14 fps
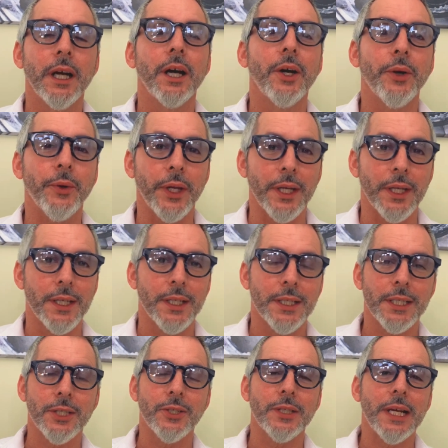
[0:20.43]
Okay.
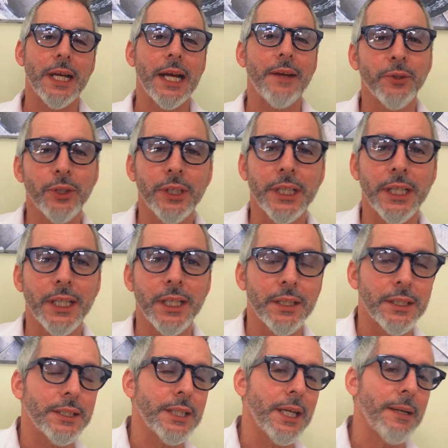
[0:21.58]
So after looking at
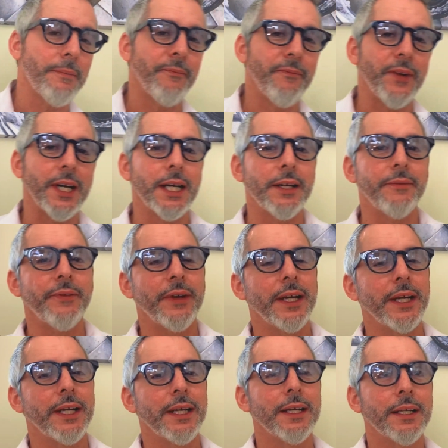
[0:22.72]
the top five
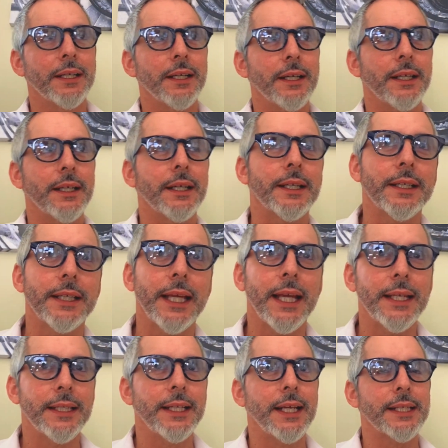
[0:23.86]
uh,
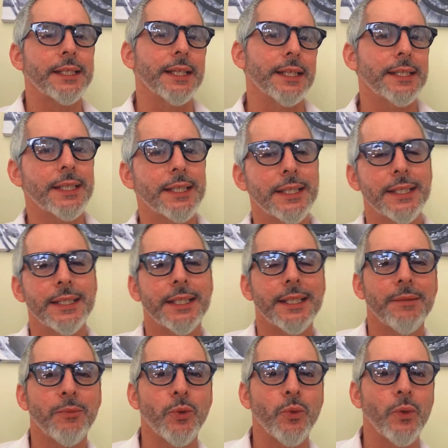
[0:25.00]
contestants, the
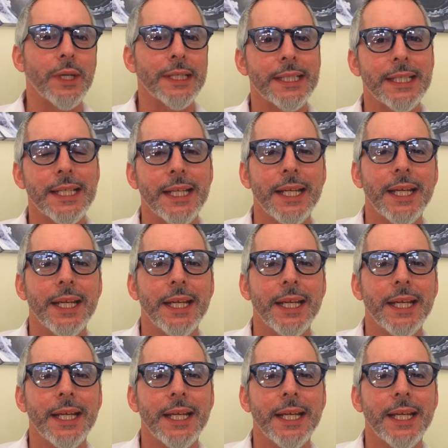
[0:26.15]
number ones,